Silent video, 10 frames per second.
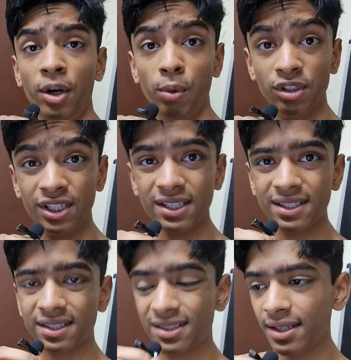Boys, it is
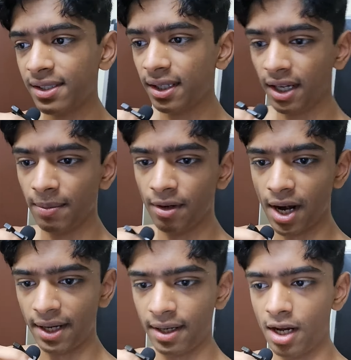6 a.m.
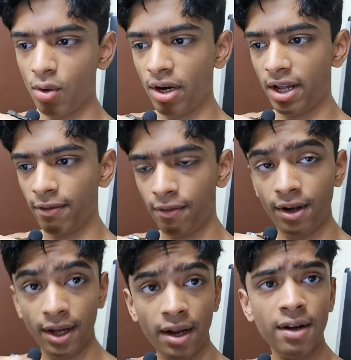right now, and I've
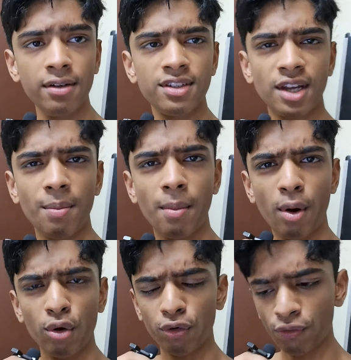done some
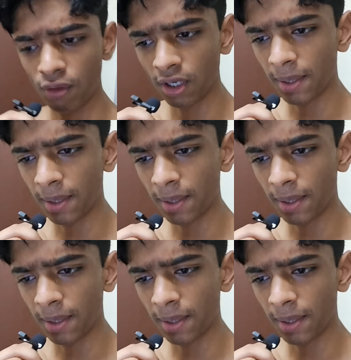amount of work.